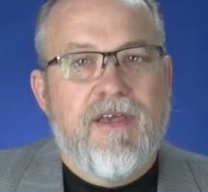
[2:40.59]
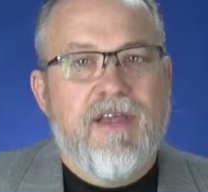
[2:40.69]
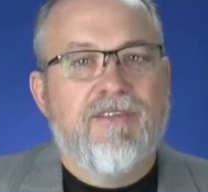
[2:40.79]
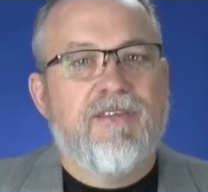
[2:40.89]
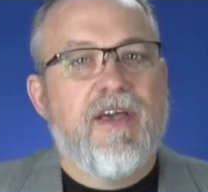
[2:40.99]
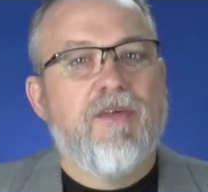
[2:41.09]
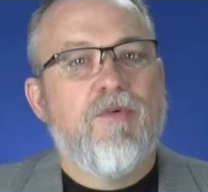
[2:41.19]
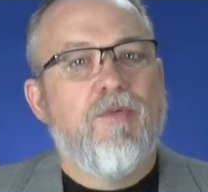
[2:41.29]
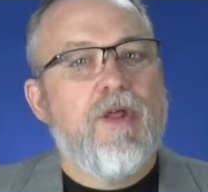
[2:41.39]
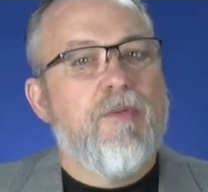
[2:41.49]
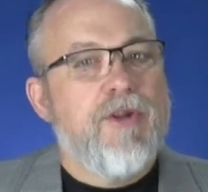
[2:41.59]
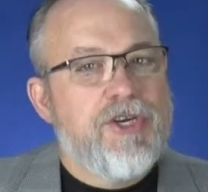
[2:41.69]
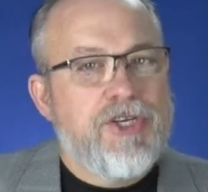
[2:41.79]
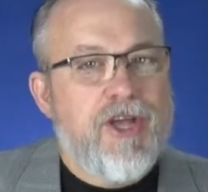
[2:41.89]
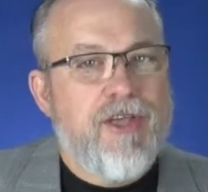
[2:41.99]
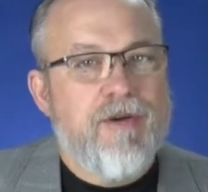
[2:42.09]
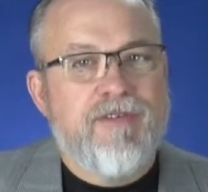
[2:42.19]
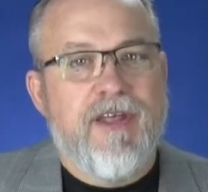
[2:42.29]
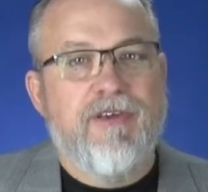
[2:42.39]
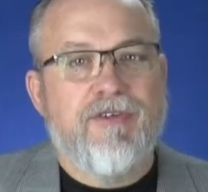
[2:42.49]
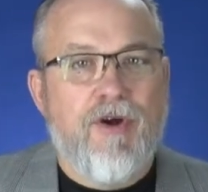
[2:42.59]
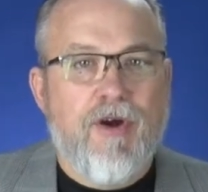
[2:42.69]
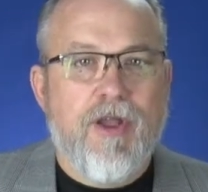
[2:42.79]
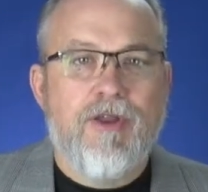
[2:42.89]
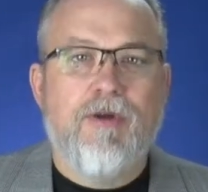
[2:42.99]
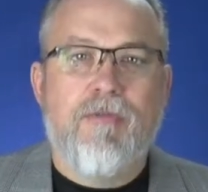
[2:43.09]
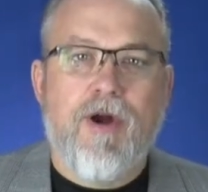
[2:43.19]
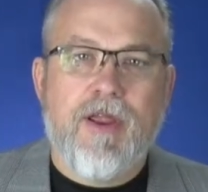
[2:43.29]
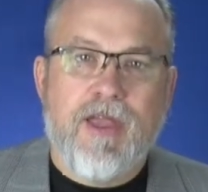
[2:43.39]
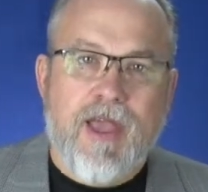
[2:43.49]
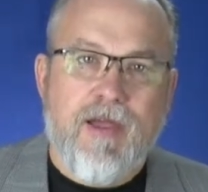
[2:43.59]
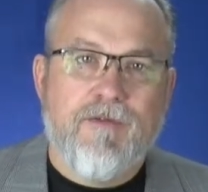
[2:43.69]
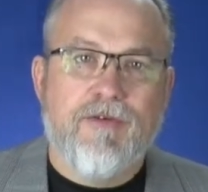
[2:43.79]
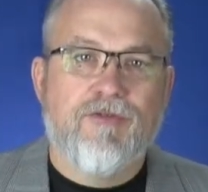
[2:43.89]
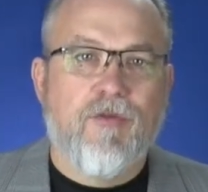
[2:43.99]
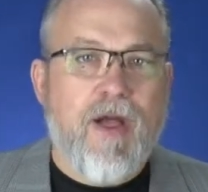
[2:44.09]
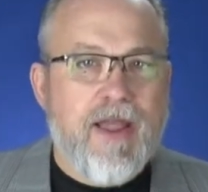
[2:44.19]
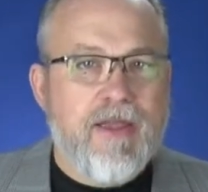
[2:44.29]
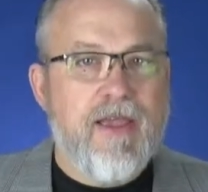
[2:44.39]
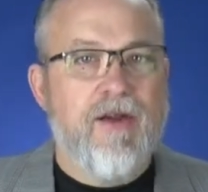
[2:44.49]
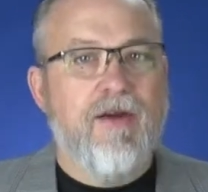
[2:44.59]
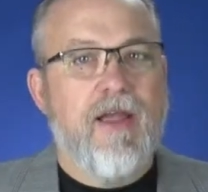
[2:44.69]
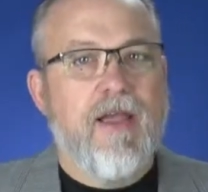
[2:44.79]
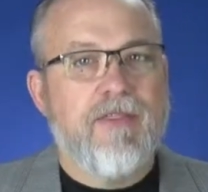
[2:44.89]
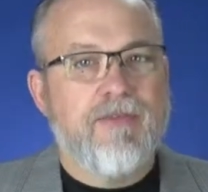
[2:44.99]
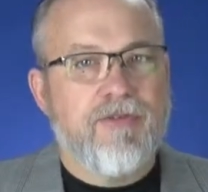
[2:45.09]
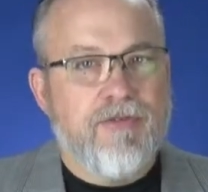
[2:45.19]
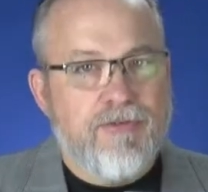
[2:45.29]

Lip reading: Instead, what I want to show you is how to target your marketing efforts right here at this little